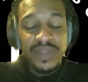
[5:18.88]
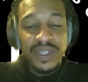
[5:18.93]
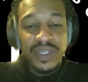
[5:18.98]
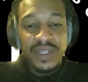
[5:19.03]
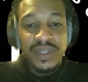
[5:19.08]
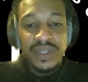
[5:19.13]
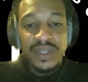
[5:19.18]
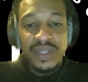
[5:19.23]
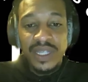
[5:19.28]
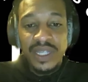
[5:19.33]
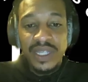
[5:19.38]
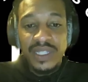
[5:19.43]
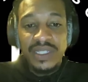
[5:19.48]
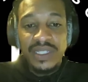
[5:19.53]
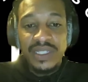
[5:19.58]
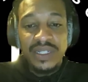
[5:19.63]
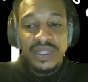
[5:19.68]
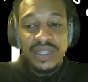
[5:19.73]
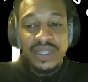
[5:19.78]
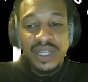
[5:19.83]
And
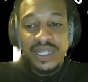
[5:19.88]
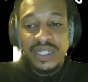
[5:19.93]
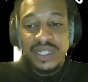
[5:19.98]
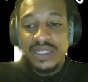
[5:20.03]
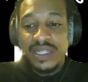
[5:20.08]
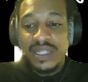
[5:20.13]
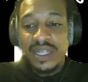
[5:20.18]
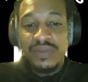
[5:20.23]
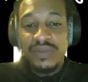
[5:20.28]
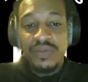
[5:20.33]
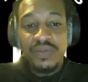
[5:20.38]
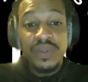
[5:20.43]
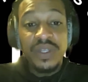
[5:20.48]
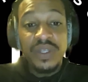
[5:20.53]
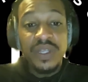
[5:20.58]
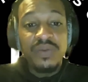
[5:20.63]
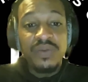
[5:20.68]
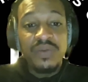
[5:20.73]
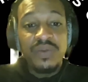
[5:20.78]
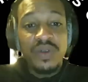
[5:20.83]
these are the things that
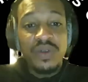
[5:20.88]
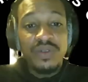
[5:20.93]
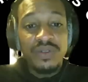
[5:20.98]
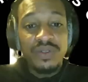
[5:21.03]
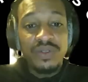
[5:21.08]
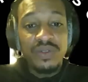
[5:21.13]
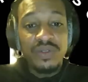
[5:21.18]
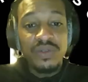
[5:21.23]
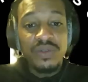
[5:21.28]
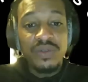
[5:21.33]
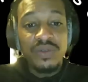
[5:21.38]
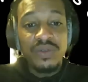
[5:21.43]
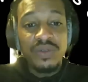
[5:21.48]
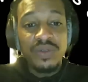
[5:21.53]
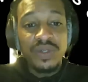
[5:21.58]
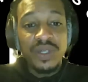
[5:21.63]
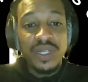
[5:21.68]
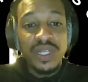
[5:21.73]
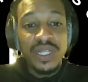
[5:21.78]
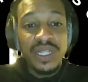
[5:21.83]
we want to
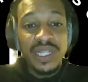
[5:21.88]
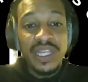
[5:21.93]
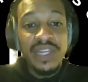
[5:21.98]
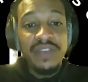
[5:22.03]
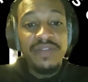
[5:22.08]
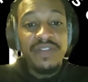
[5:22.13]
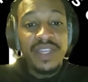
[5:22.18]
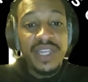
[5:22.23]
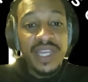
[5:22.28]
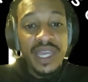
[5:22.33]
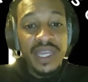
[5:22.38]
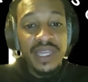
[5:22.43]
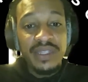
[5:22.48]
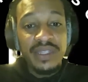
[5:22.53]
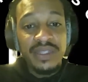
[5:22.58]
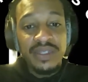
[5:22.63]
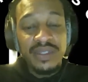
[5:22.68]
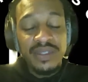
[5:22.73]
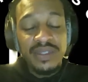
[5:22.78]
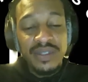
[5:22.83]

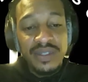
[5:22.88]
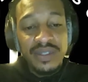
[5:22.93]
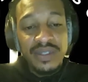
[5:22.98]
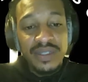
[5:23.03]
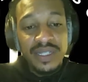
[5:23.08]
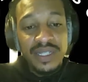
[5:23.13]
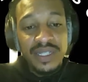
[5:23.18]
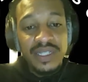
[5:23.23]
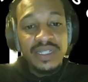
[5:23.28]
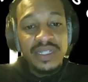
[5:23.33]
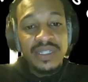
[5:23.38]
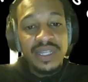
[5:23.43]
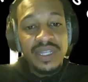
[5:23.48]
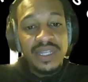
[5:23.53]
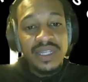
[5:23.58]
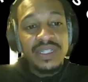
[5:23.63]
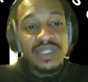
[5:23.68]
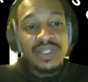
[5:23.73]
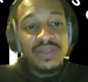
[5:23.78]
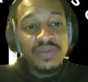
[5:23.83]
alleviate. These are the
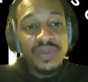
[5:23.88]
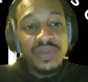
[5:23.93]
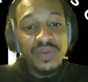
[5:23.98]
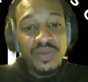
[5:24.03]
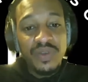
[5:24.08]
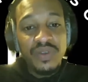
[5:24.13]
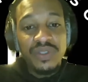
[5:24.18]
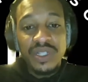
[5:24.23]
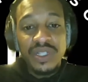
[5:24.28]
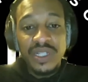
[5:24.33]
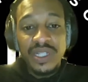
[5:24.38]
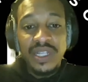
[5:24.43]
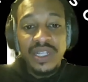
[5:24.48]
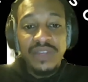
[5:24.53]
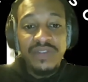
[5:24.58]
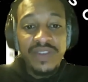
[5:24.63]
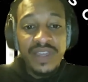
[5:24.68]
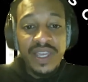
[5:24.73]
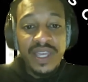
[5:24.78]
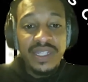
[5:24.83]
things that we want to
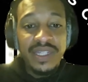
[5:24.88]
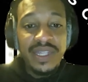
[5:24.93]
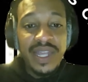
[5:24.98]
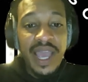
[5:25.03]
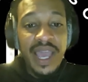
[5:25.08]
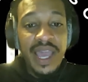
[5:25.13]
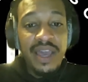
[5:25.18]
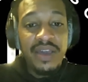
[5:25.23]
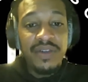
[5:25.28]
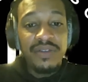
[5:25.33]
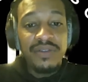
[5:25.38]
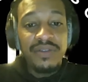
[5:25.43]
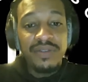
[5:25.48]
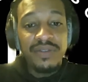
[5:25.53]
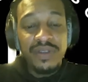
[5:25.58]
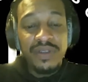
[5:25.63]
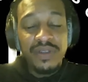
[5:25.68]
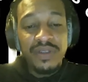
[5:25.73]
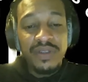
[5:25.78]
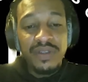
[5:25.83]
alleviate now
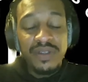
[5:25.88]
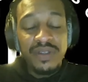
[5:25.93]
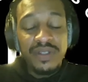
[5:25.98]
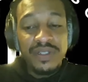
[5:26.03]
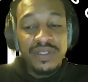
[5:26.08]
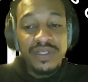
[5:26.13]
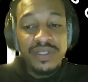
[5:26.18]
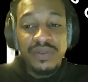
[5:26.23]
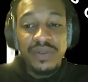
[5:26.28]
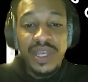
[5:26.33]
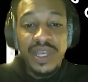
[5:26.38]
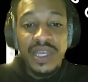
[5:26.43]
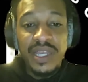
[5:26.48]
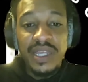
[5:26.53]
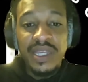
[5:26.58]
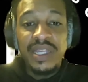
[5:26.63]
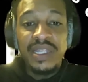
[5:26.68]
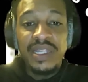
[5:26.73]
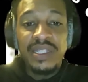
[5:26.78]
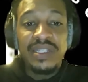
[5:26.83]
so that
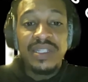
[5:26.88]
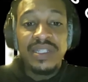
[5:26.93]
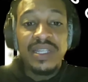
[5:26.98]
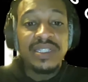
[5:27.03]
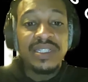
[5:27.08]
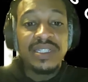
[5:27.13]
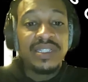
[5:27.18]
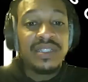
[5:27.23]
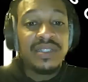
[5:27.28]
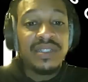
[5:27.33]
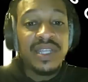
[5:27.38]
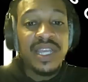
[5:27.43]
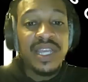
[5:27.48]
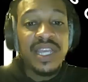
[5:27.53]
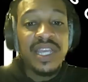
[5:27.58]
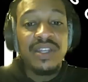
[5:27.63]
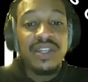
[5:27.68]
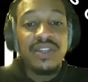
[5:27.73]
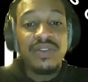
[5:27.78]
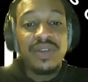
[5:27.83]
it doesn't
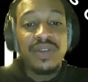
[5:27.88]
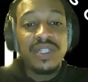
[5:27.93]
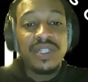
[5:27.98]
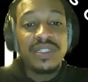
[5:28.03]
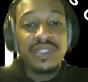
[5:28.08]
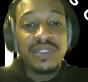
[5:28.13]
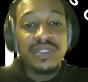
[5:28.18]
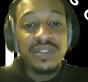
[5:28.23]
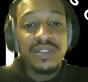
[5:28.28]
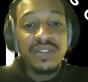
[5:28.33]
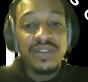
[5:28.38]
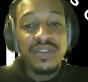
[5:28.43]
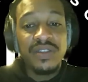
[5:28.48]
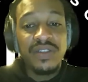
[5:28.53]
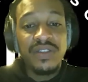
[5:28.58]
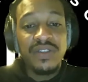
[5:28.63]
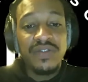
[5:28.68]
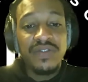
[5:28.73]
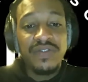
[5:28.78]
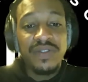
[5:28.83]
hinder us
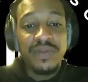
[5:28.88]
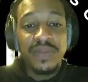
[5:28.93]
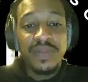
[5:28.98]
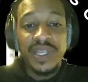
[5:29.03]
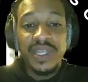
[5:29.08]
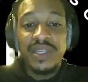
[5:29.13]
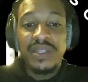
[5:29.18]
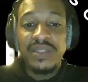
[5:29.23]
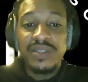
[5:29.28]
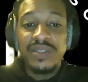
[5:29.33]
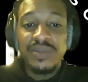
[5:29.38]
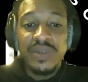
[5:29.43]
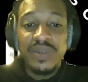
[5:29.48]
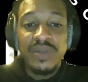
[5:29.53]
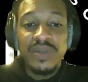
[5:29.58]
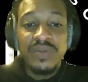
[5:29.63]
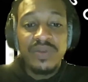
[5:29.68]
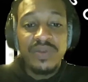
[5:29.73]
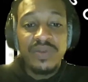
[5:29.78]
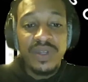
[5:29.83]
from getting to
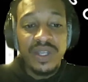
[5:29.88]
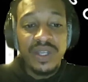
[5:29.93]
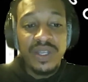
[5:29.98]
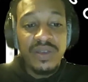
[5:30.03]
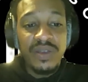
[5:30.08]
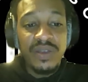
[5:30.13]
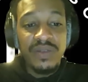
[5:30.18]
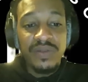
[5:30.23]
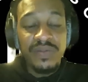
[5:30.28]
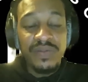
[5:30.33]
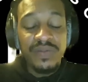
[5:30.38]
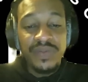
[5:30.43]
where we want to go.